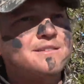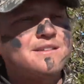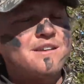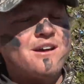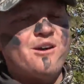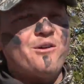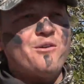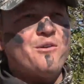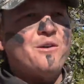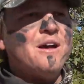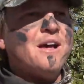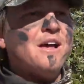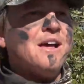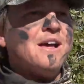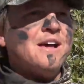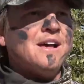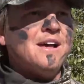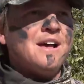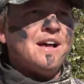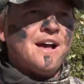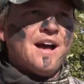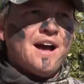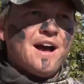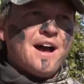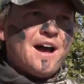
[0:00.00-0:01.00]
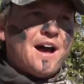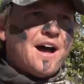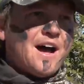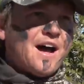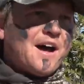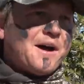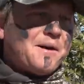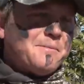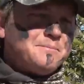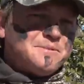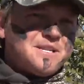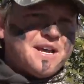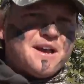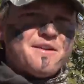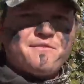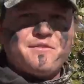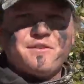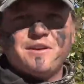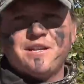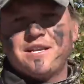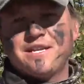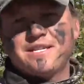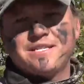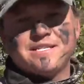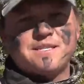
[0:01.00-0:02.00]
So
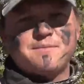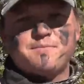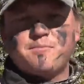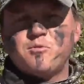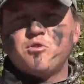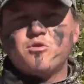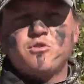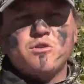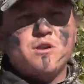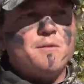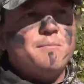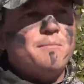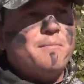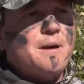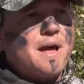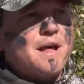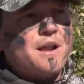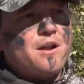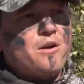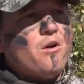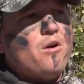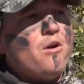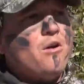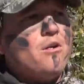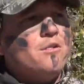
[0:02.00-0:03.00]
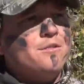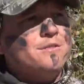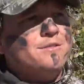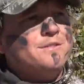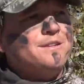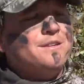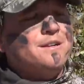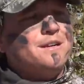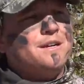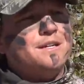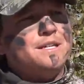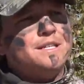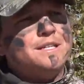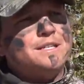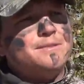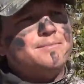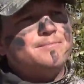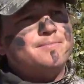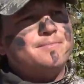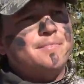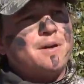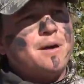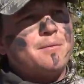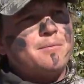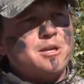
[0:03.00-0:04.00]
definitely didn't spook him at all.
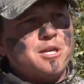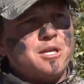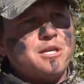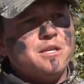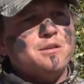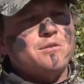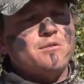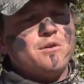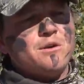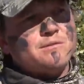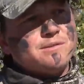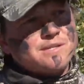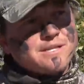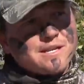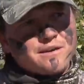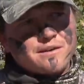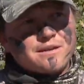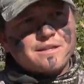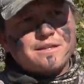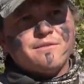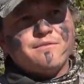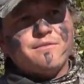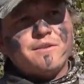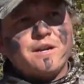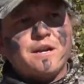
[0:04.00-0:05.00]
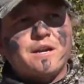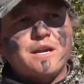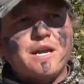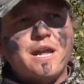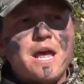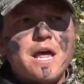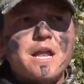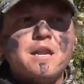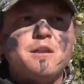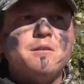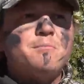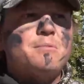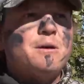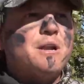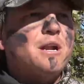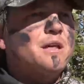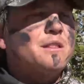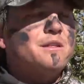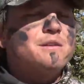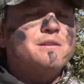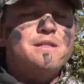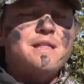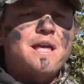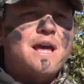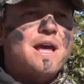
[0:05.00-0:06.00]
He knew I was there at the very end, but
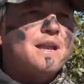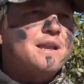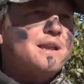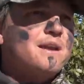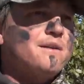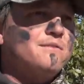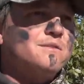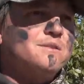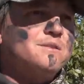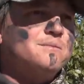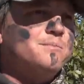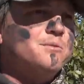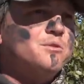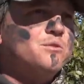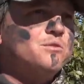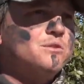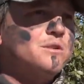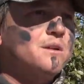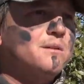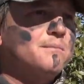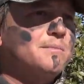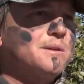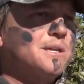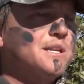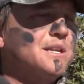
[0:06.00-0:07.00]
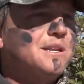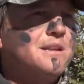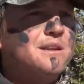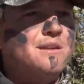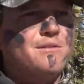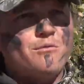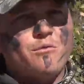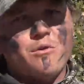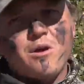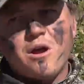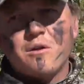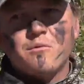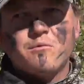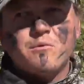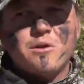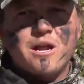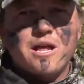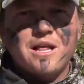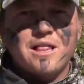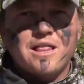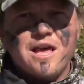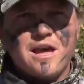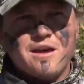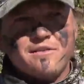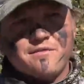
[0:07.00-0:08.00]
other than that, never spooked him. He didn't even run when
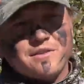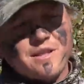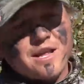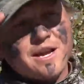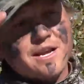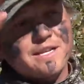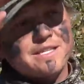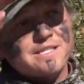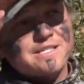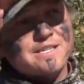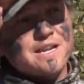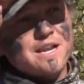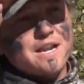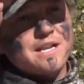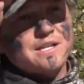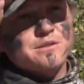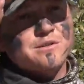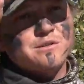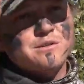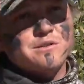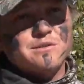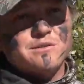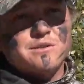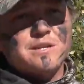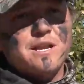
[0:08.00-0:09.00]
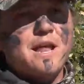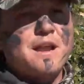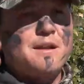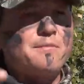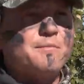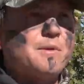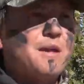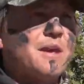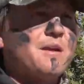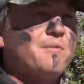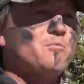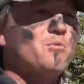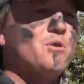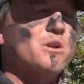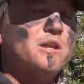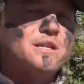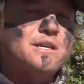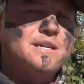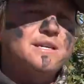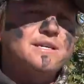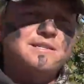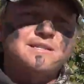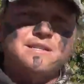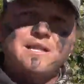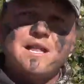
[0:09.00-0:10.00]
I left. Like I said, I just looked at him, gave him one of
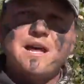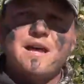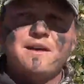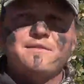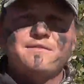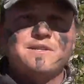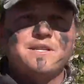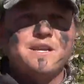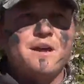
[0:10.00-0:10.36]
these, and left.